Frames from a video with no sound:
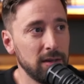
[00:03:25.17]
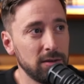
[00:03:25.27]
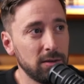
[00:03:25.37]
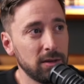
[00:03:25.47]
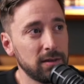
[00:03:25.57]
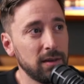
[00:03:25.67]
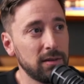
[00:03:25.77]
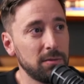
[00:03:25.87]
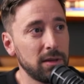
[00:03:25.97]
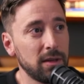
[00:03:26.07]
So let's say
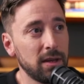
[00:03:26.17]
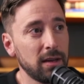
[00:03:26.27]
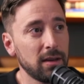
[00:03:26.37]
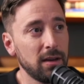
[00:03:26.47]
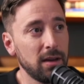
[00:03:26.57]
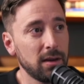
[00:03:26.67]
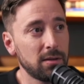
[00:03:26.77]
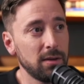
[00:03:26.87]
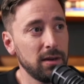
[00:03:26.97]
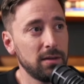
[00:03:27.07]
something like
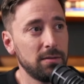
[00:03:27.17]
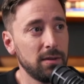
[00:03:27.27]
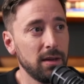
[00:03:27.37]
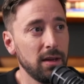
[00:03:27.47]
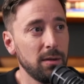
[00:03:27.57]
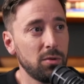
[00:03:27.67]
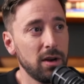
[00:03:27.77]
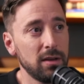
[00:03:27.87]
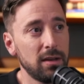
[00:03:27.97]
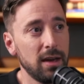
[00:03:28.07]
create a
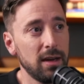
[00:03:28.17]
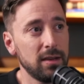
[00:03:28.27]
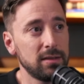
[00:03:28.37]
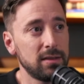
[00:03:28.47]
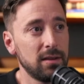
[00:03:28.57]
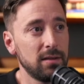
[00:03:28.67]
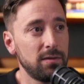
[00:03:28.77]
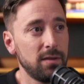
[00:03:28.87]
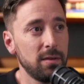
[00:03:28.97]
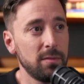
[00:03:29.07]
broadcast
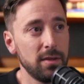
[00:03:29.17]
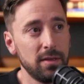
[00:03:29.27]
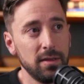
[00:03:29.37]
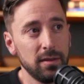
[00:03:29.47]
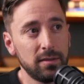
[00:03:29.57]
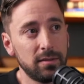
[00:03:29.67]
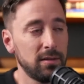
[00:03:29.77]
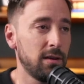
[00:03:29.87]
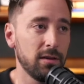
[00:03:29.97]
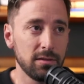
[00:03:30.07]
from this
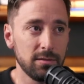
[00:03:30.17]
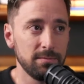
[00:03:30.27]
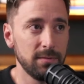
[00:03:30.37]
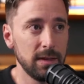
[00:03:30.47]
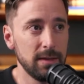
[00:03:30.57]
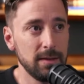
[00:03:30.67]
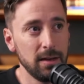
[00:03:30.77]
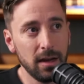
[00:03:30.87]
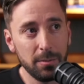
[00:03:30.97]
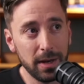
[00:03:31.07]
article,
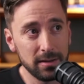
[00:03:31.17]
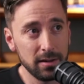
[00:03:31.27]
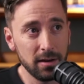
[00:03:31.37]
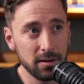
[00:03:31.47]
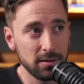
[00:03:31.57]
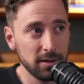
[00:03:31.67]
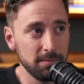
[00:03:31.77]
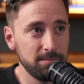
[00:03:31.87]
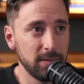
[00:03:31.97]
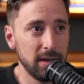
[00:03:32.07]
and I'll paste the article
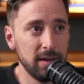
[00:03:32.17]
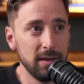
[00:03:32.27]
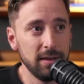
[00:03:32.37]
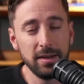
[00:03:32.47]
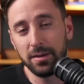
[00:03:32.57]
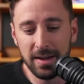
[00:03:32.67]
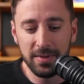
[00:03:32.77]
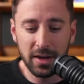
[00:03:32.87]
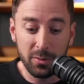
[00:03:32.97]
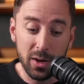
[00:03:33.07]
in.
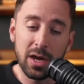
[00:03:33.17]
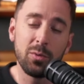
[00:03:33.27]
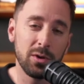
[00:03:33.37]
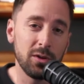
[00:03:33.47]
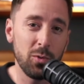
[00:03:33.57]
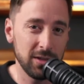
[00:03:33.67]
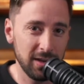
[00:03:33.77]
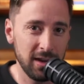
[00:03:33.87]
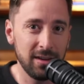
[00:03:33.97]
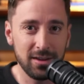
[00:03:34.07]
Now it will once again